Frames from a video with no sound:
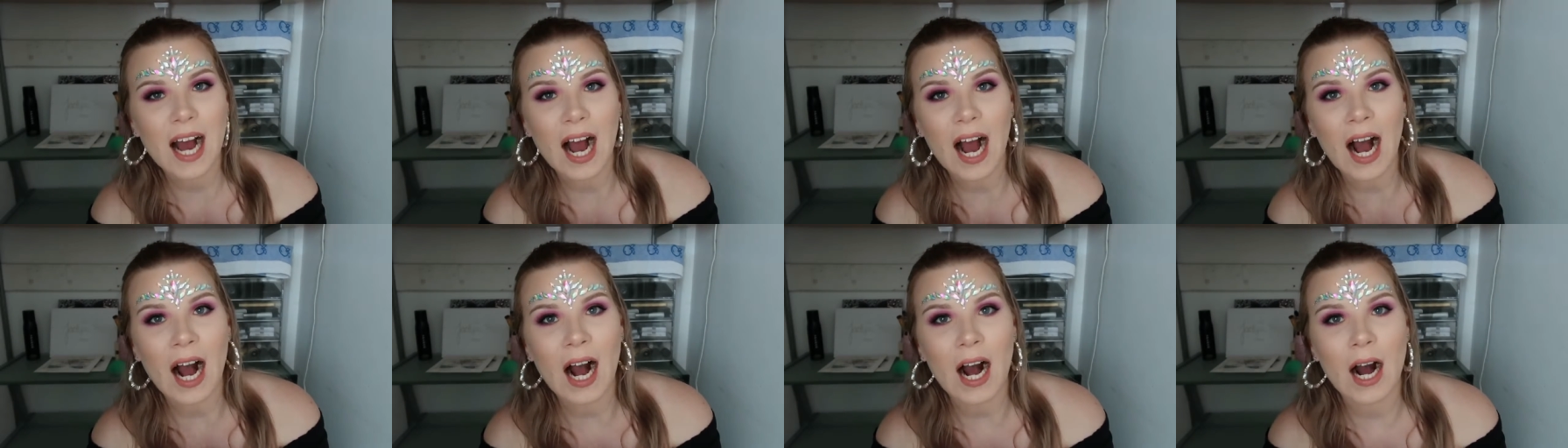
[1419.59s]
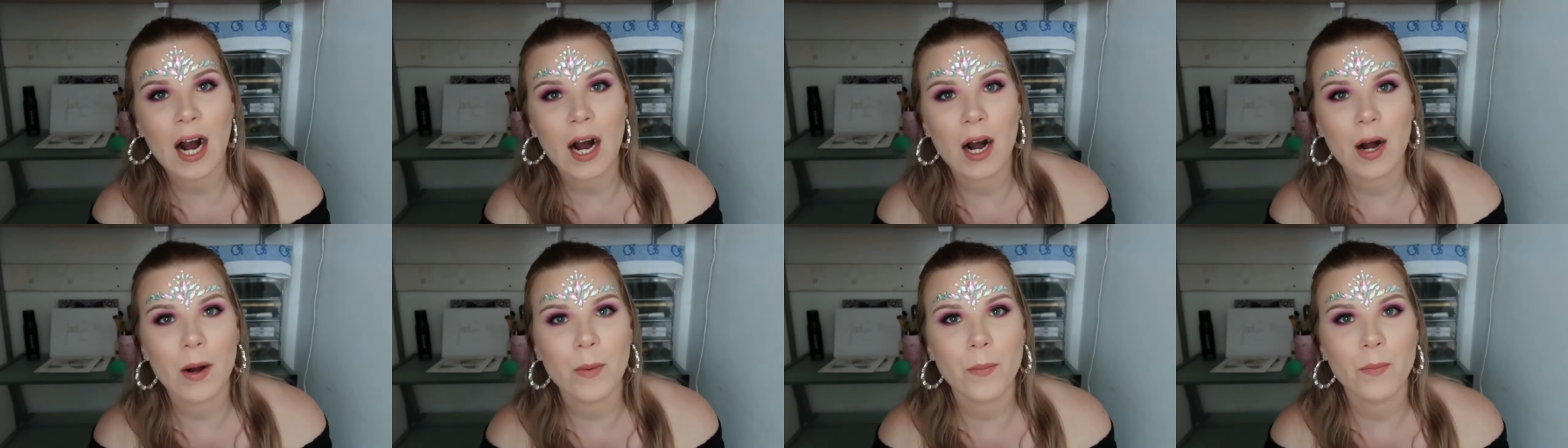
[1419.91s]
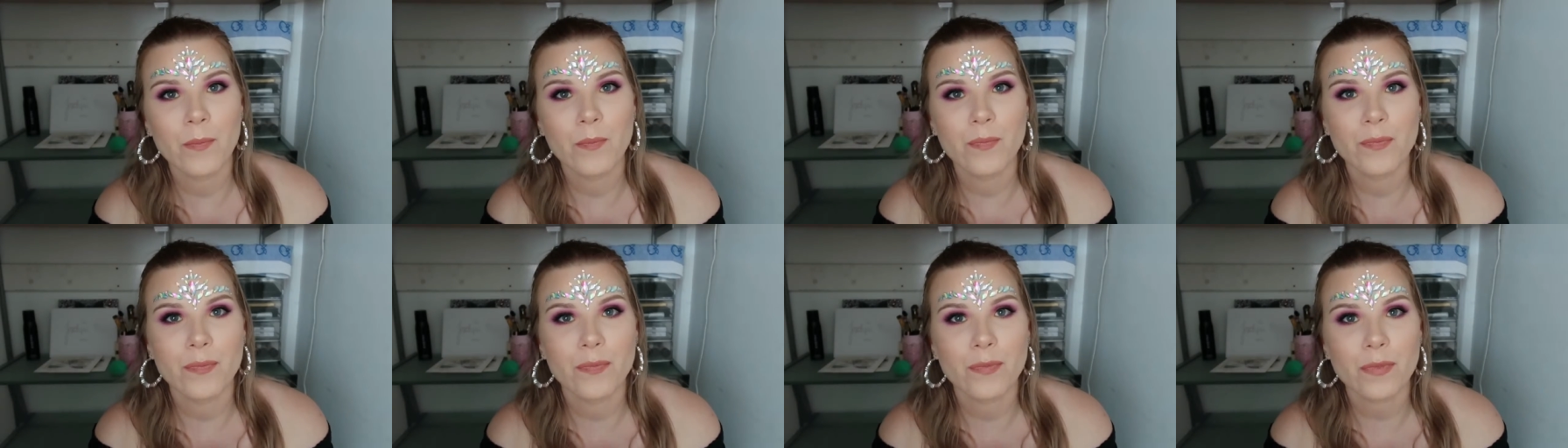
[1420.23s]

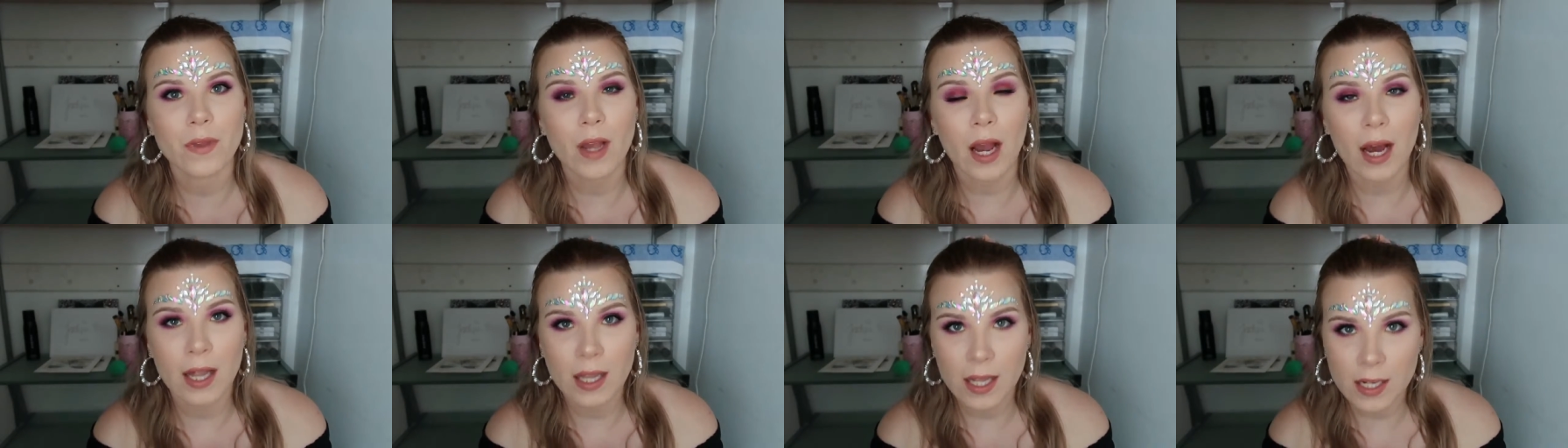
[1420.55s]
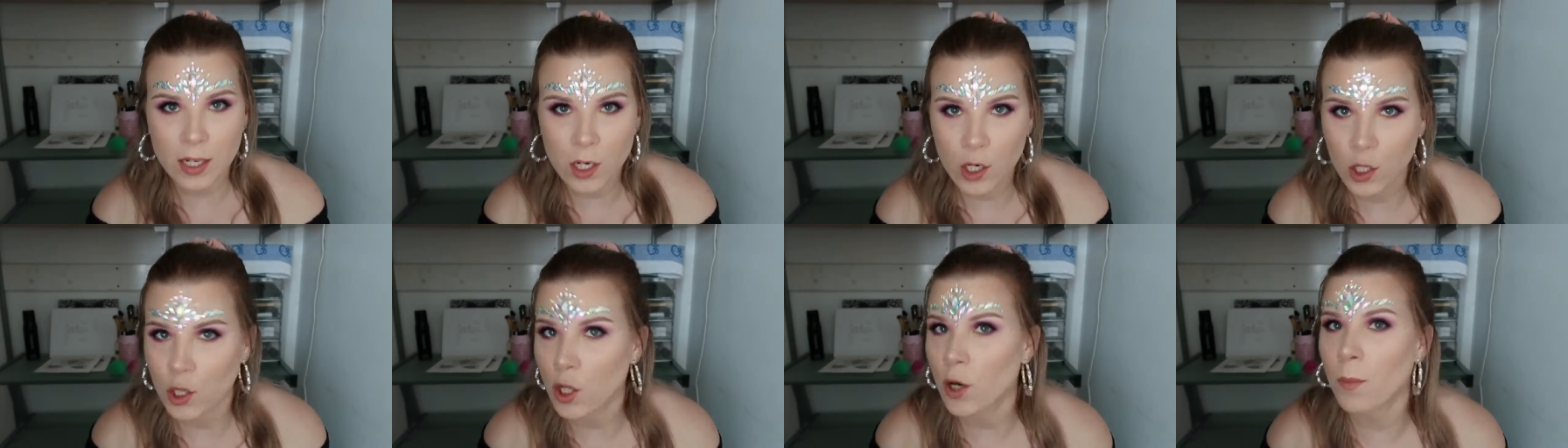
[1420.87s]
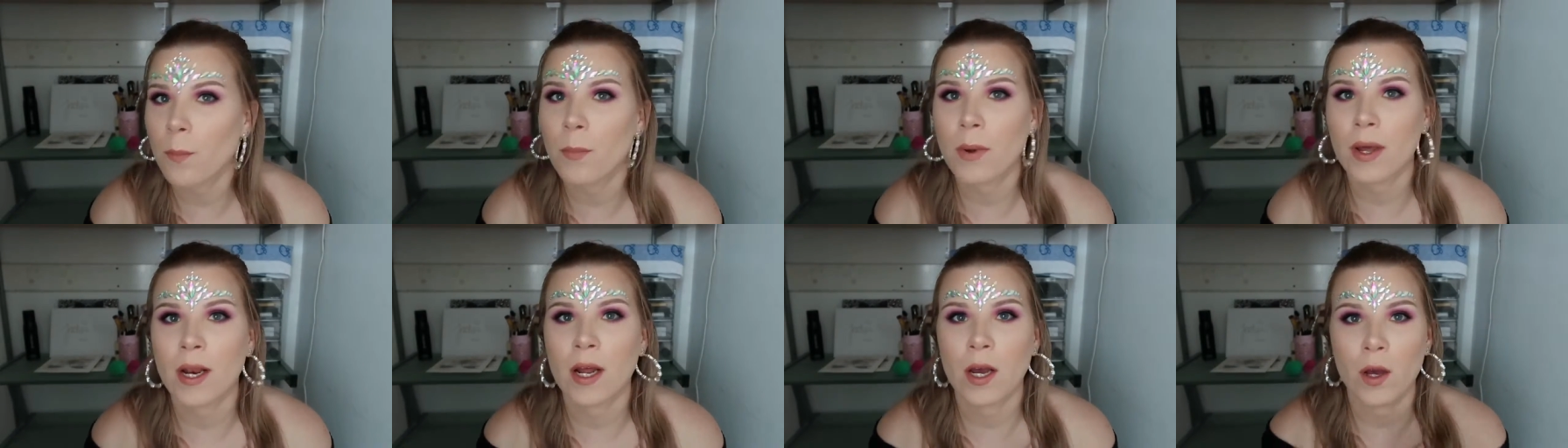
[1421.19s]
Um, I like it a
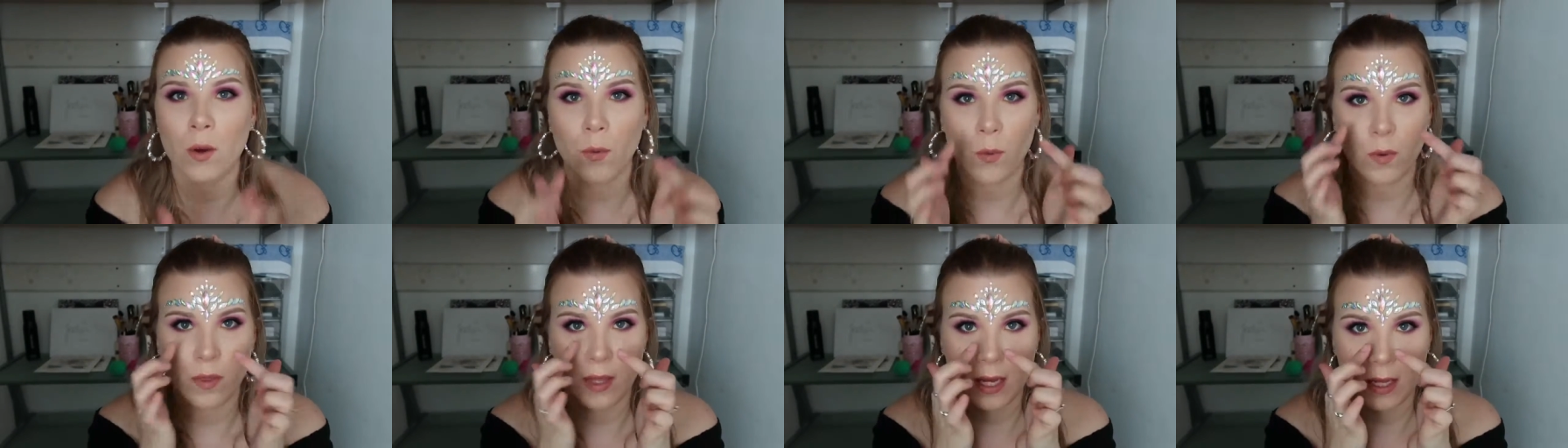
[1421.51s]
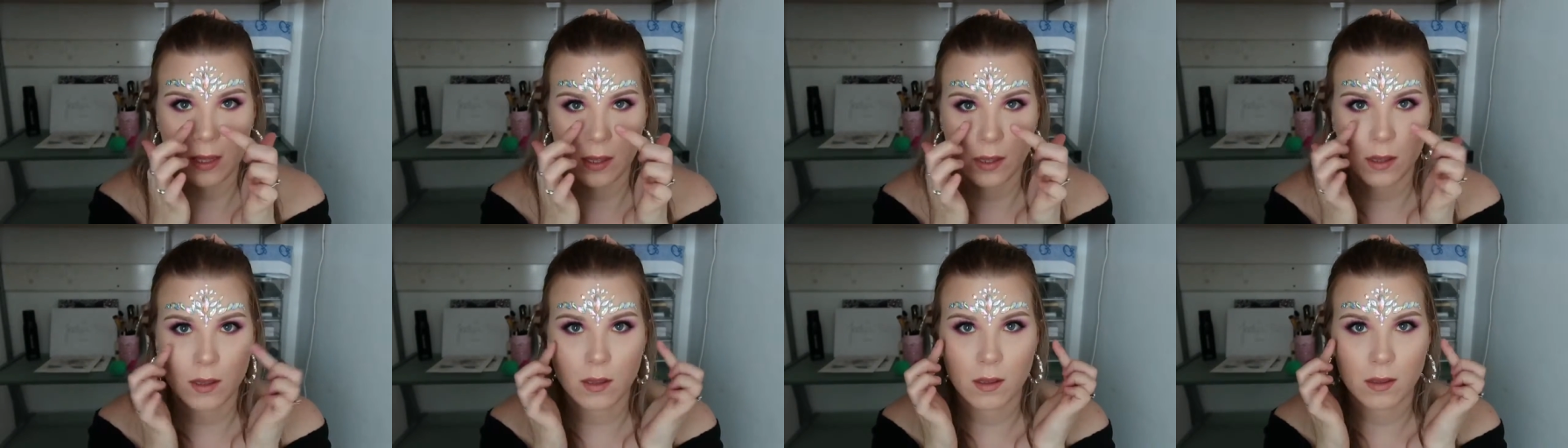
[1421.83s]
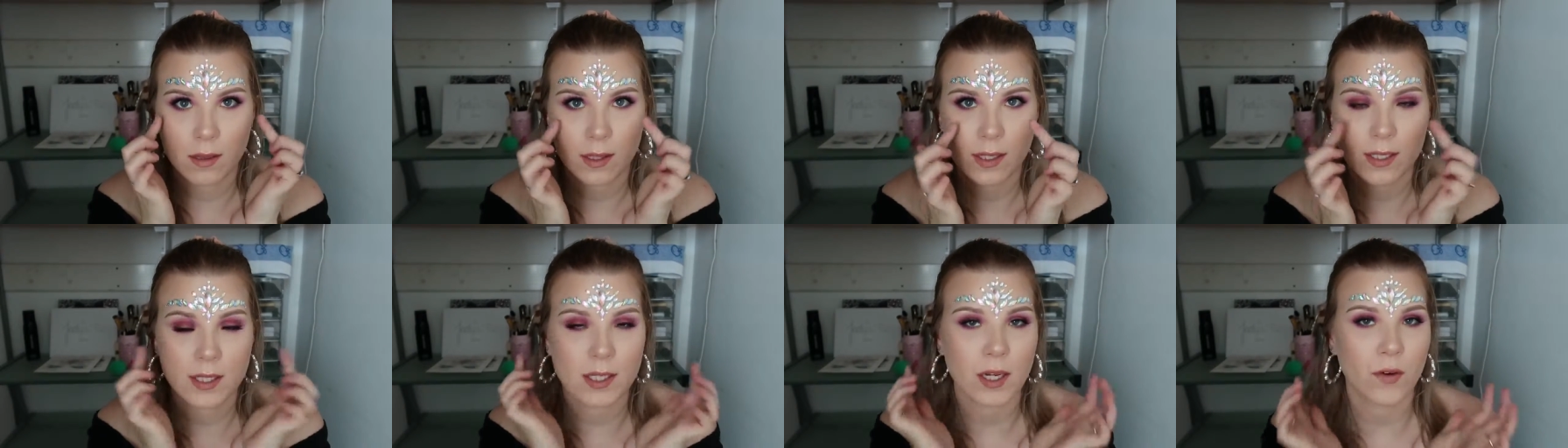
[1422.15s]
lot better without
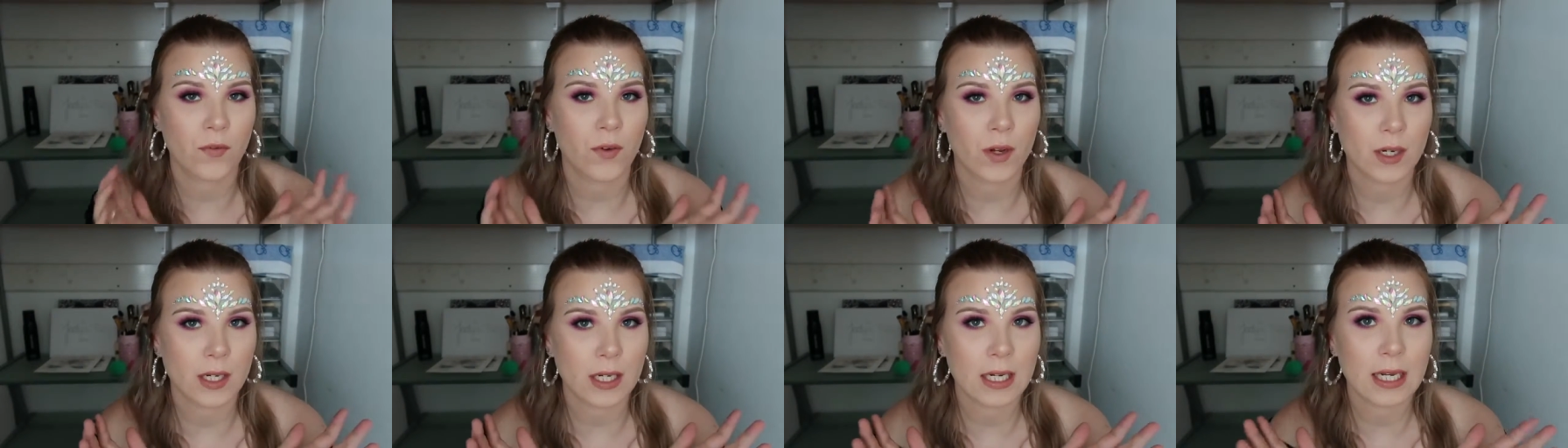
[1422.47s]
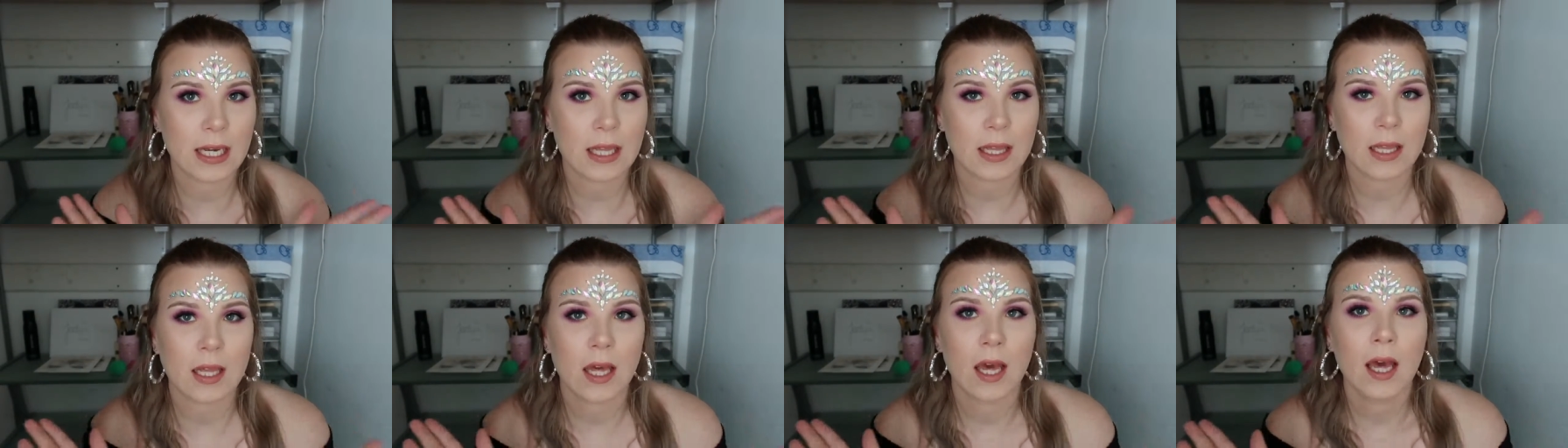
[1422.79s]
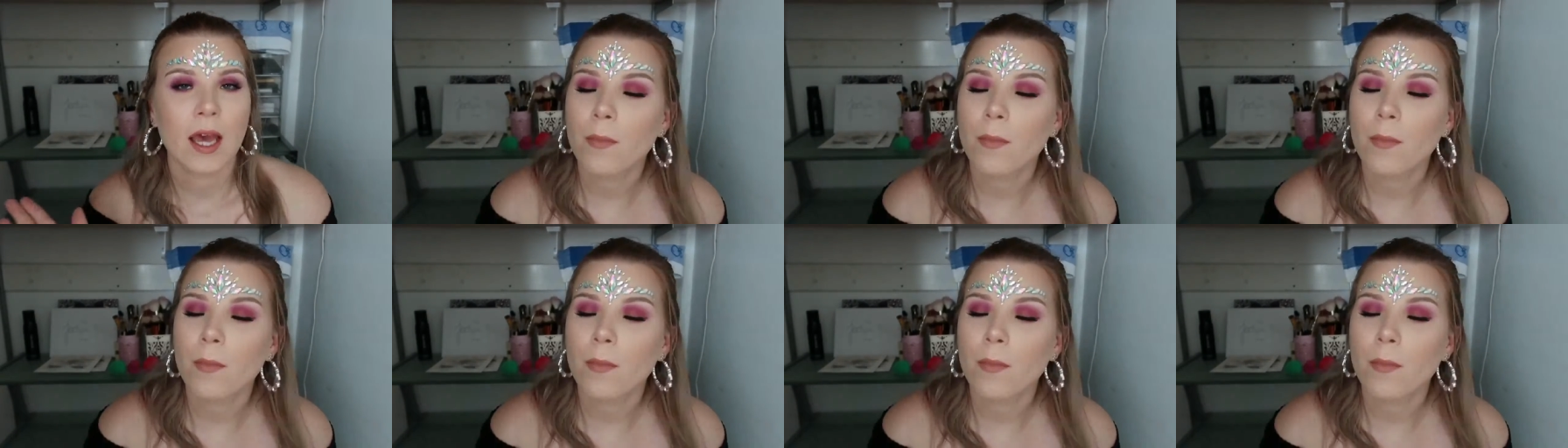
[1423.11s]
the stuff underneath.